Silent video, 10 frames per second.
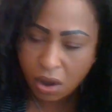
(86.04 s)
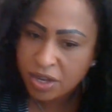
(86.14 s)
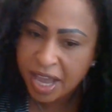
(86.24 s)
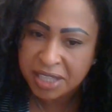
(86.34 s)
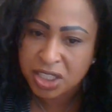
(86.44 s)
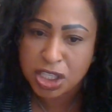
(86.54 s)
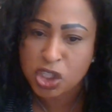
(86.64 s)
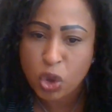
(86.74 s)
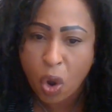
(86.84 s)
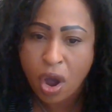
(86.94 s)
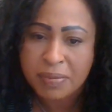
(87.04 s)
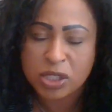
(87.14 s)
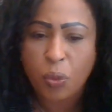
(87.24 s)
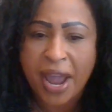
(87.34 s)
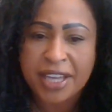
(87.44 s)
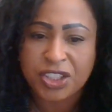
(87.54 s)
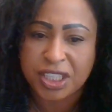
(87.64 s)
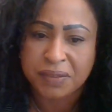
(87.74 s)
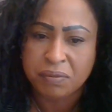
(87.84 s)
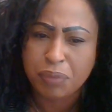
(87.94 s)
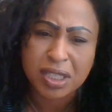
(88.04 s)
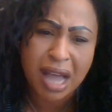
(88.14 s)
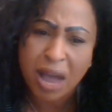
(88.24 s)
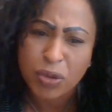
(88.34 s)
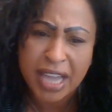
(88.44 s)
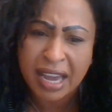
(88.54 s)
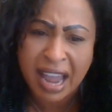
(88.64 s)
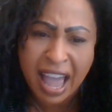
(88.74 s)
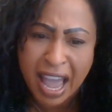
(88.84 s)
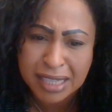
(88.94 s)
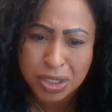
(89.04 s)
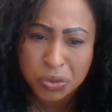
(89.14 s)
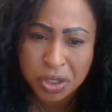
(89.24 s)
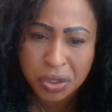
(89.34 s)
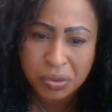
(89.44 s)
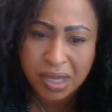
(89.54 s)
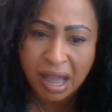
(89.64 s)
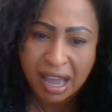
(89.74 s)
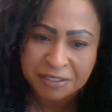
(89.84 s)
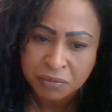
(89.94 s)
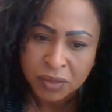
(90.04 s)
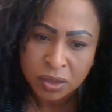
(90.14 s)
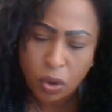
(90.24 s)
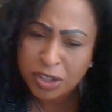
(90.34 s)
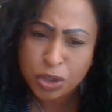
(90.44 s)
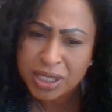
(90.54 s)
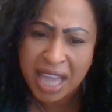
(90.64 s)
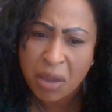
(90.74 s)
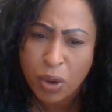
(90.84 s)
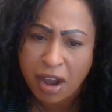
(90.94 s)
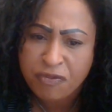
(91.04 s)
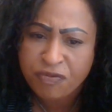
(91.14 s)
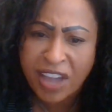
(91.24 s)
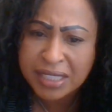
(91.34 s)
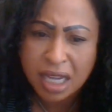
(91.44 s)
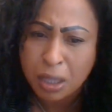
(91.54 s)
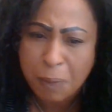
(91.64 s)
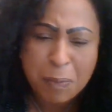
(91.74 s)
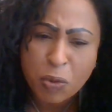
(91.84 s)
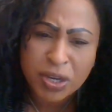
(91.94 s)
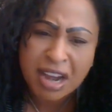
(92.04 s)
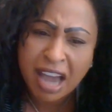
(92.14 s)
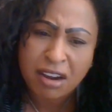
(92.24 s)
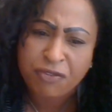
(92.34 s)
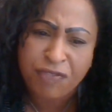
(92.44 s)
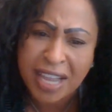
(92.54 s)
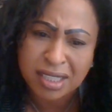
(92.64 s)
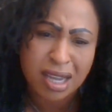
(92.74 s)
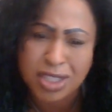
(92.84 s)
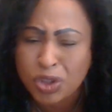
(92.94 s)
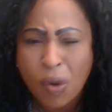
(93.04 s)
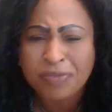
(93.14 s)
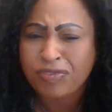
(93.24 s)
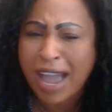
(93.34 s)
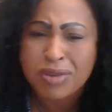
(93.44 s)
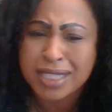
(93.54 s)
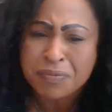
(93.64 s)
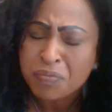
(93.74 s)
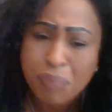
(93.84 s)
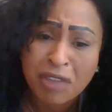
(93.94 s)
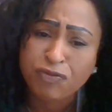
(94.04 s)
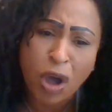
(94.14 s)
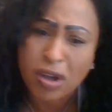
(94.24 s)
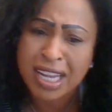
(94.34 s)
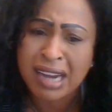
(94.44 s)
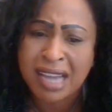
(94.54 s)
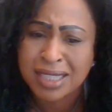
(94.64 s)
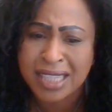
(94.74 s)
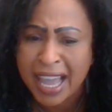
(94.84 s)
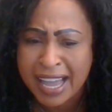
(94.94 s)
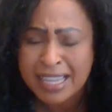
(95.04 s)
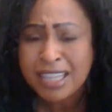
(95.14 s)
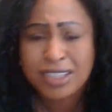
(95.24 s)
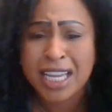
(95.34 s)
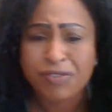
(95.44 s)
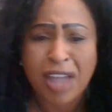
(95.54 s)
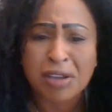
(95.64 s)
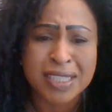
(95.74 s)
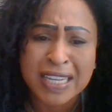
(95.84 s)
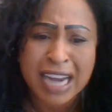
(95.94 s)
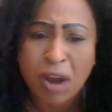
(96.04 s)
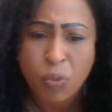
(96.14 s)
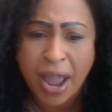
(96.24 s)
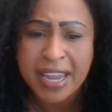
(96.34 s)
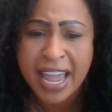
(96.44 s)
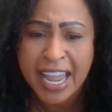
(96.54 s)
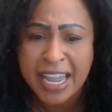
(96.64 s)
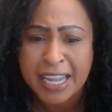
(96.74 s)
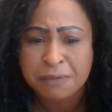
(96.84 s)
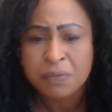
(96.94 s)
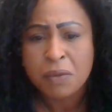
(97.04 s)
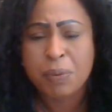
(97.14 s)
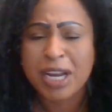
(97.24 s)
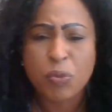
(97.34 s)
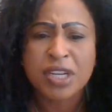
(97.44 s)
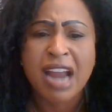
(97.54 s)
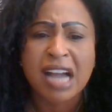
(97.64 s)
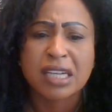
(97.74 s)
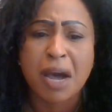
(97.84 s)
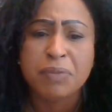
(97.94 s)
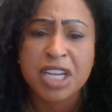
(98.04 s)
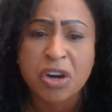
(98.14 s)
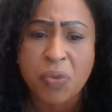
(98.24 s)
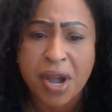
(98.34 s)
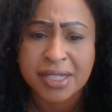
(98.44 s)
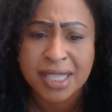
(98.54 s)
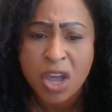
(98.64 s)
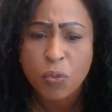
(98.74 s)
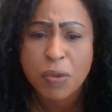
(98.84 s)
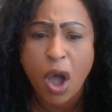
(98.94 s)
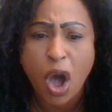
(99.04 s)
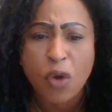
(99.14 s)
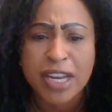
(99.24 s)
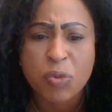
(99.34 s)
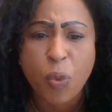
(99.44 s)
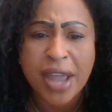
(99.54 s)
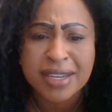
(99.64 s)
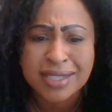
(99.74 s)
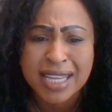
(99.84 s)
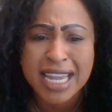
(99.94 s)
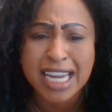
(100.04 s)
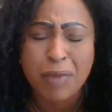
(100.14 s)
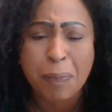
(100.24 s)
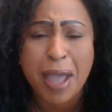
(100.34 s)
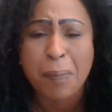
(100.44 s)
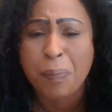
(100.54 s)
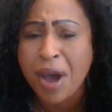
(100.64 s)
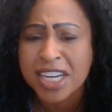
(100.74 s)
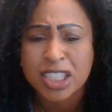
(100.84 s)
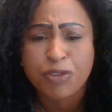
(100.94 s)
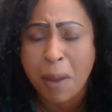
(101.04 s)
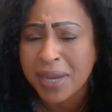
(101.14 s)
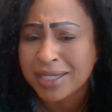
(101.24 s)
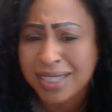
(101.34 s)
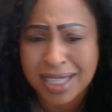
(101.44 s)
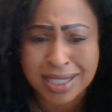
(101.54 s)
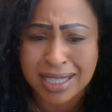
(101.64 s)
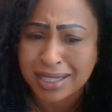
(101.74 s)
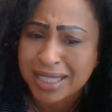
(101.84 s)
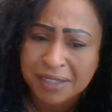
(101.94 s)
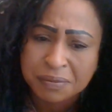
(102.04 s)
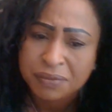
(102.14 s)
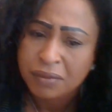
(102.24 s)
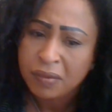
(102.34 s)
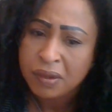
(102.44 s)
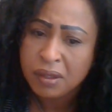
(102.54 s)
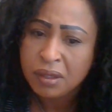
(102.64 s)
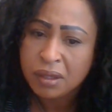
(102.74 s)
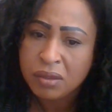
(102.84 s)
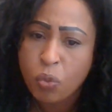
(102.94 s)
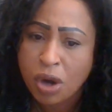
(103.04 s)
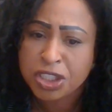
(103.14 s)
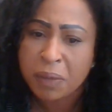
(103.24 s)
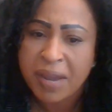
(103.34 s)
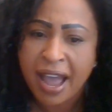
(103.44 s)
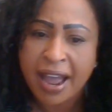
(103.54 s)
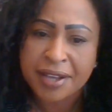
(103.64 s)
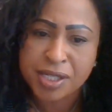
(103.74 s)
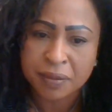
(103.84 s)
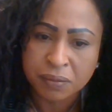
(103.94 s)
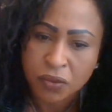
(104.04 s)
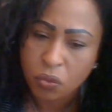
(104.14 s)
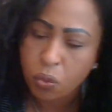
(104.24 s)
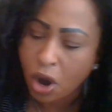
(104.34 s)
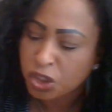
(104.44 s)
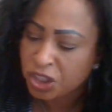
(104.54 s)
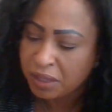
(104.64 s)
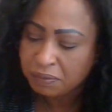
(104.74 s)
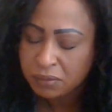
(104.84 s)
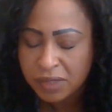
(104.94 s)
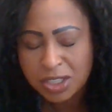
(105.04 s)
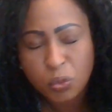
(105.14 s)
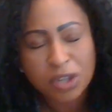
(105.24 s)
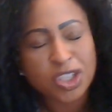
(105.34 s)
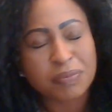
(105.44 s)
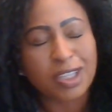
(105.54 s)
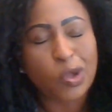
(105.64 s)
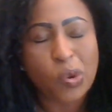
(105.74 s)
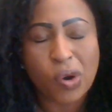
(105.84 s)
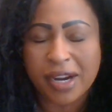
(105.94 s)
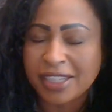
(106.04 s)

Oh, yes, the storm is raging, but God, we got our eyes on you, God. Lord, you say what affect other people will not affect us. Though a thousand may fall at our side, 10,000 in our right hand, but it will not come near us. We will only witness the enemy being punished from a distance. Worship, guys. Worship. Let's worship the Lord.